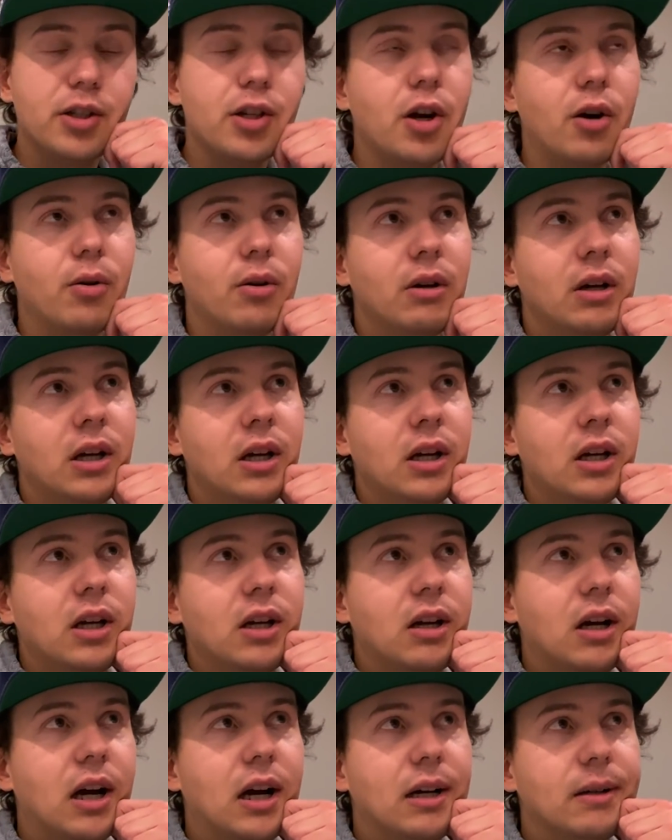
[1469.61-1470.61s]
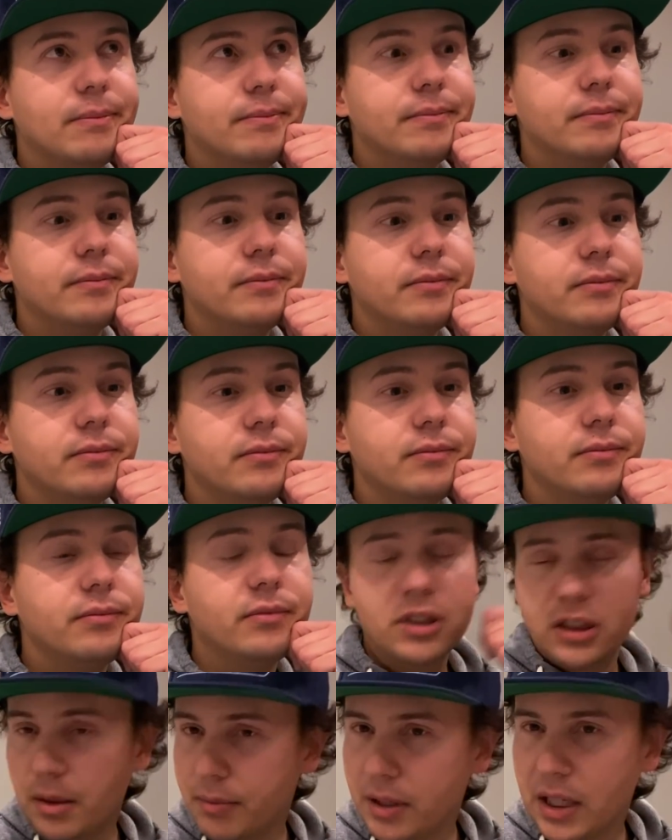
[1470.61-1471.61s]
So, um,
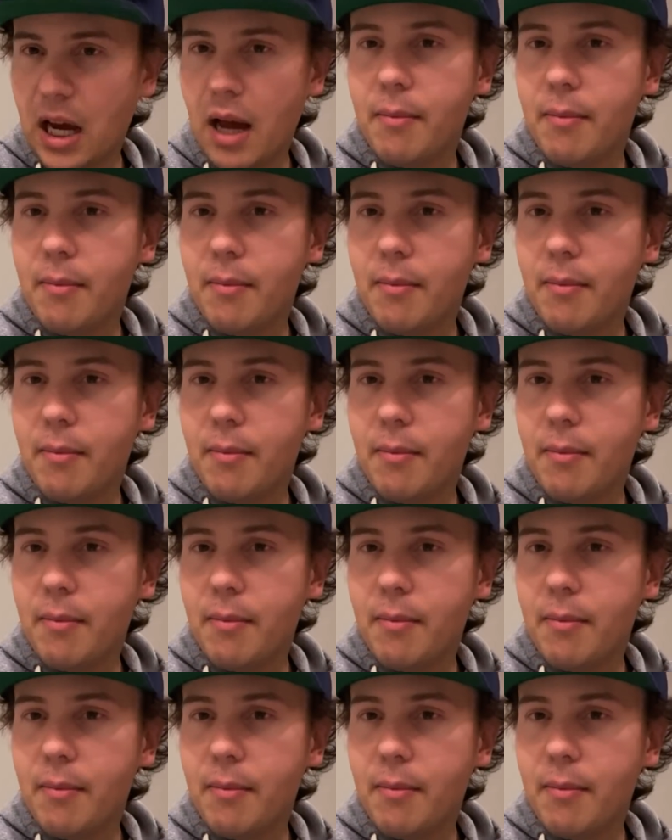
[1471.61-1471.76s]
something